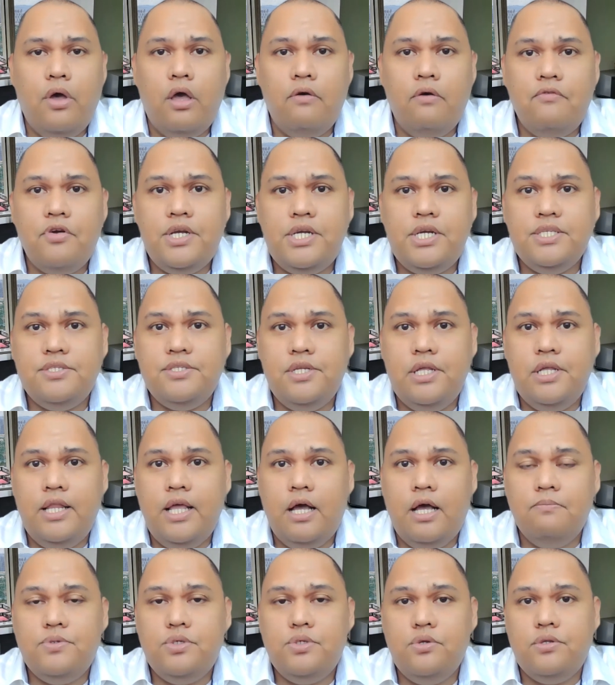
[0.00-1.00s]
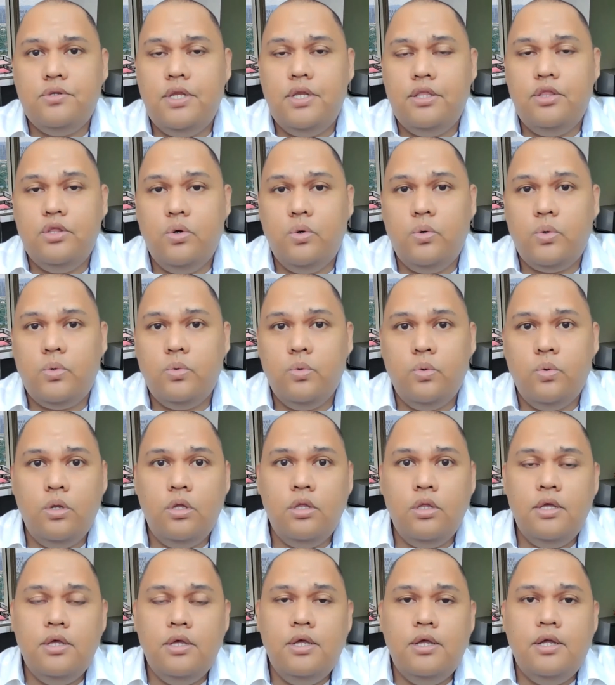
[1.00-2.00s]
However, there's really absolutely no
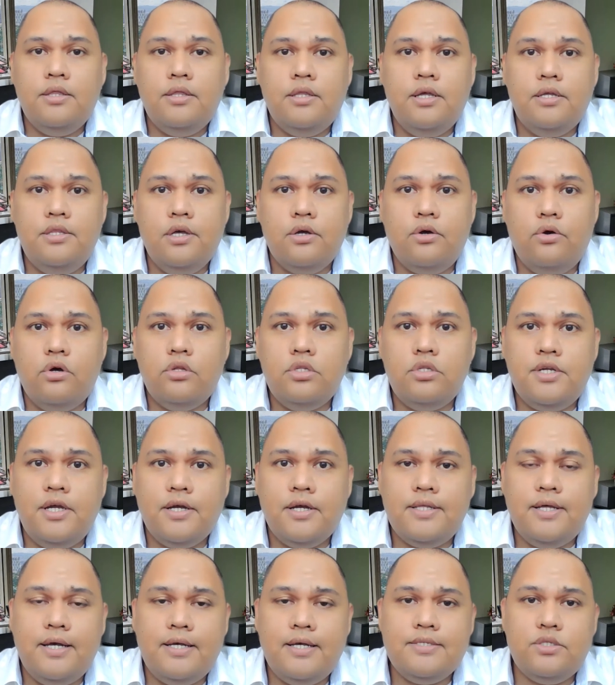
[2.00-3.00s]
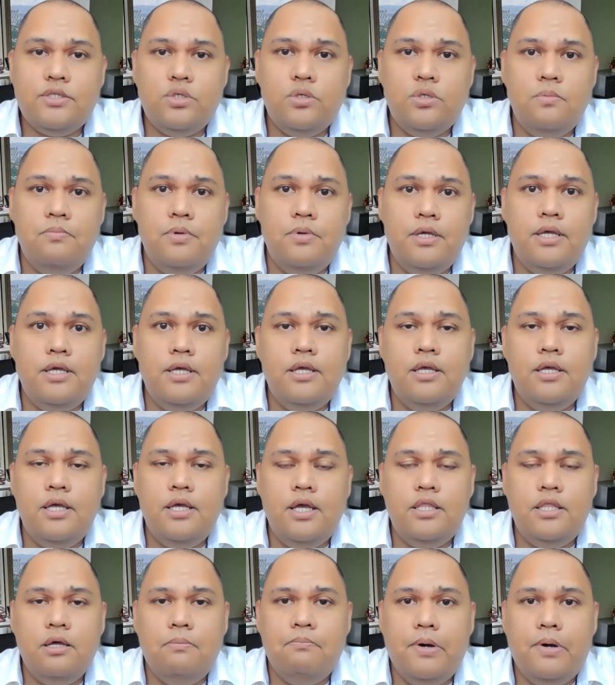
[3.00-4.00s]
rule that the contract has to
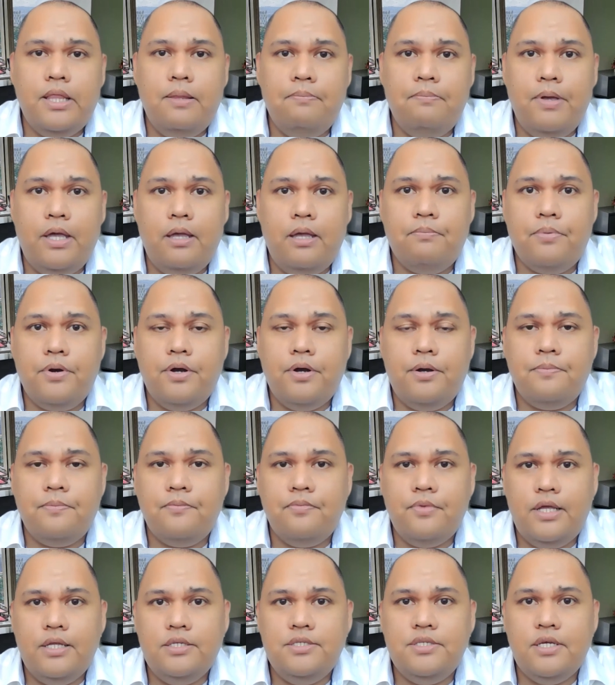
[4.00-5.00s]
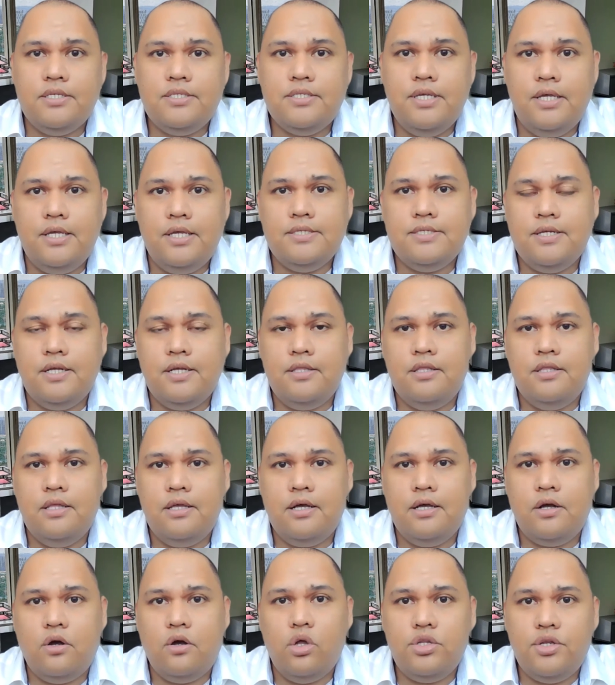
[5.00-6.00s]
be in a bond paper. It just says that
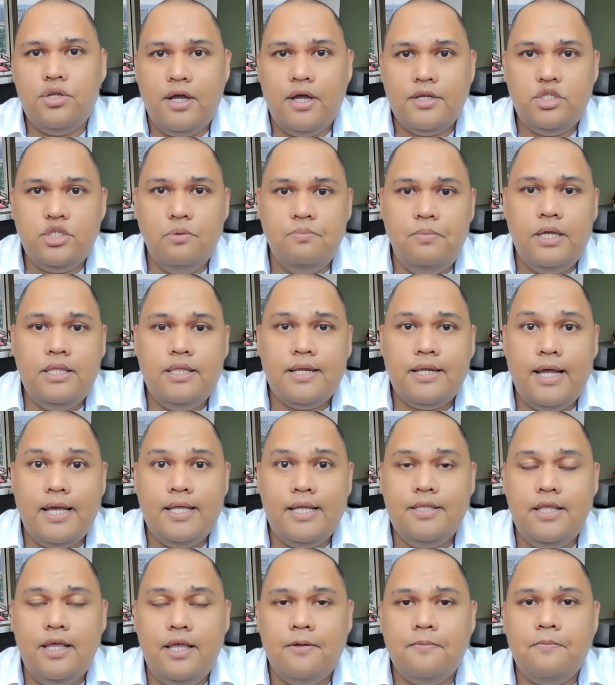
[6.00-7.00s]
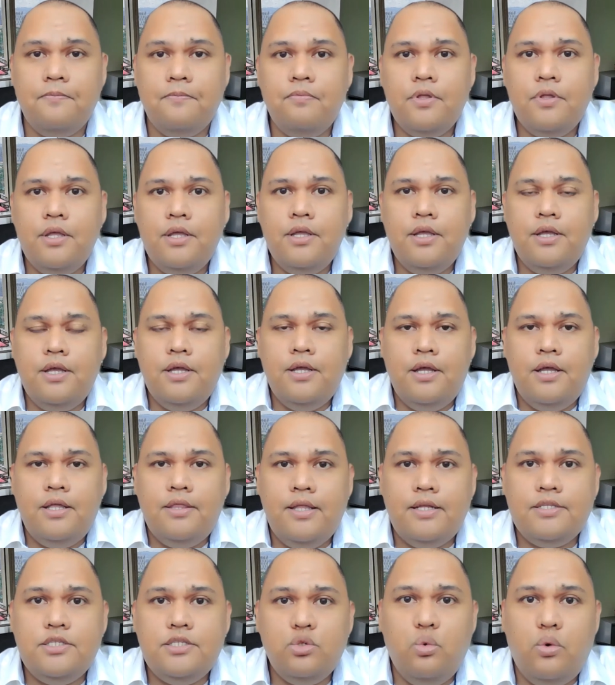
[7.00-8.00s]
the contract has to be in writing.
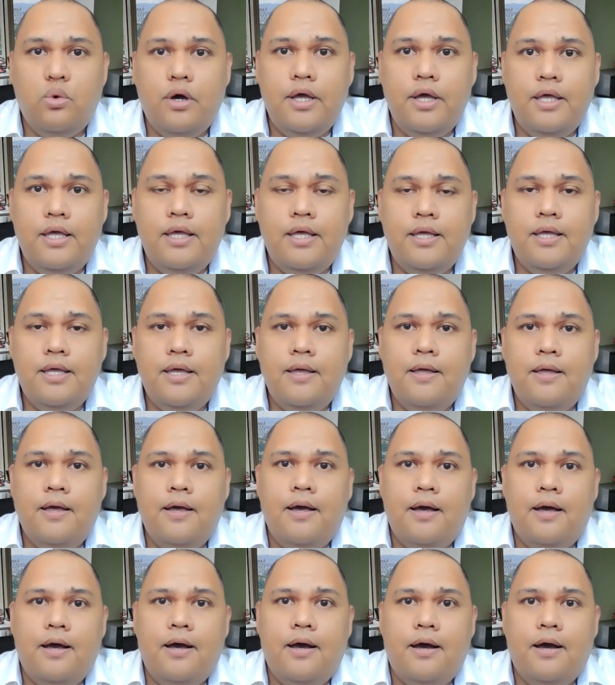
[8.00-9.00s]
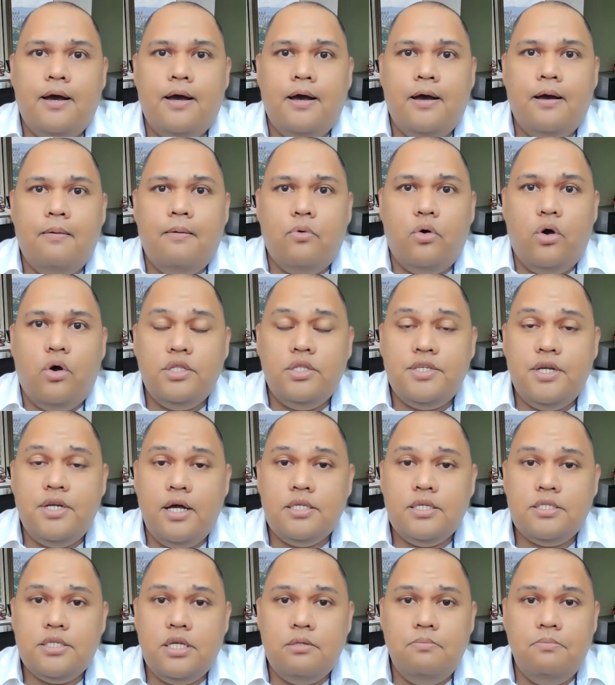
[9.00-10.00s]
That's why um,
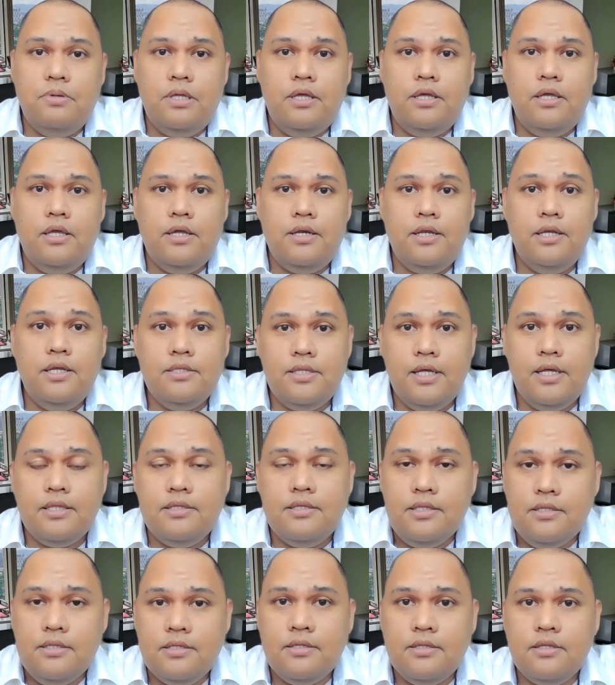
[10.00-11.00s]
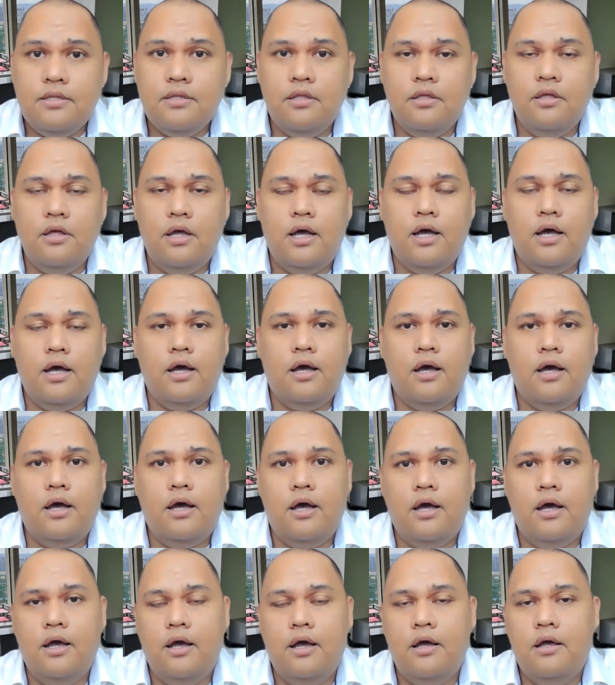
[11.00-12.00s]
contracts can be written
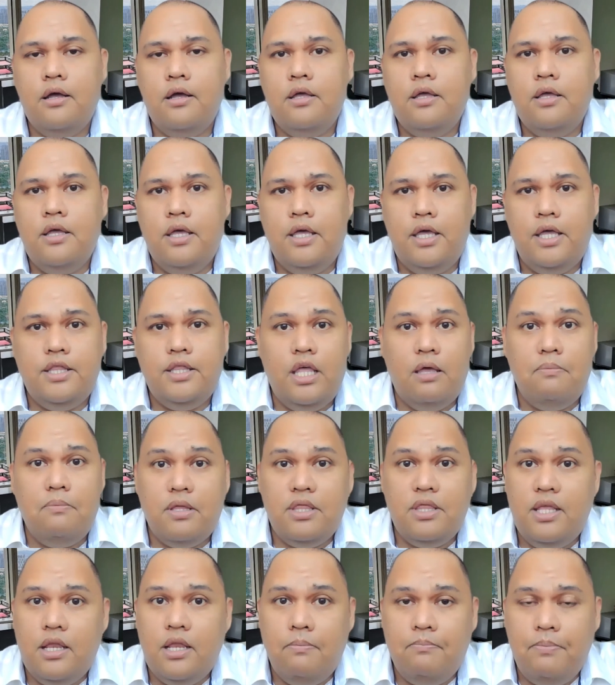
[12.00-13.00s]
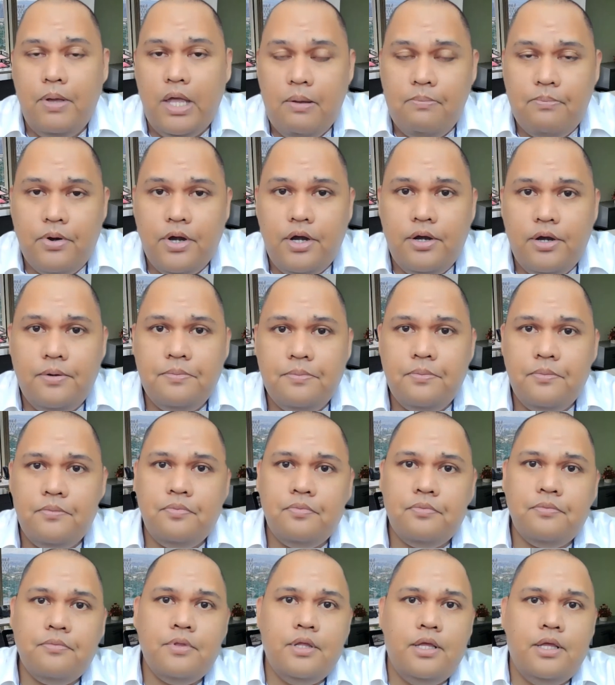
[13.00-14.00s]
uh, in a Manila paper,
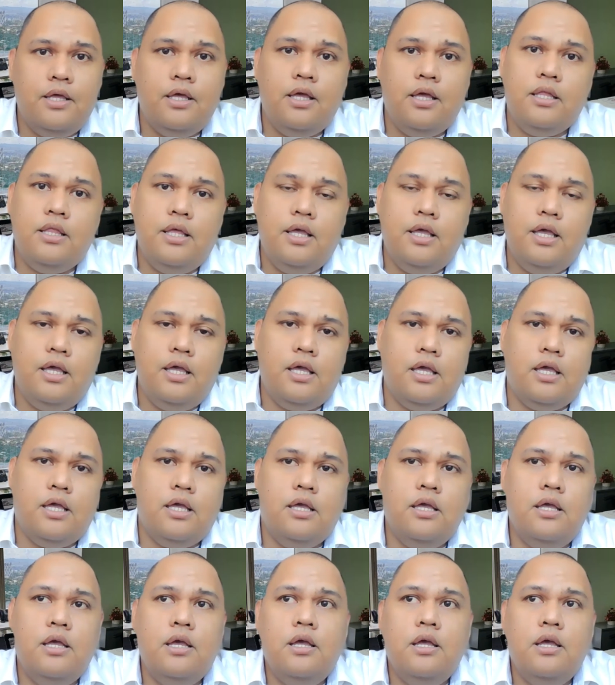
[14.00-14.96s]
in a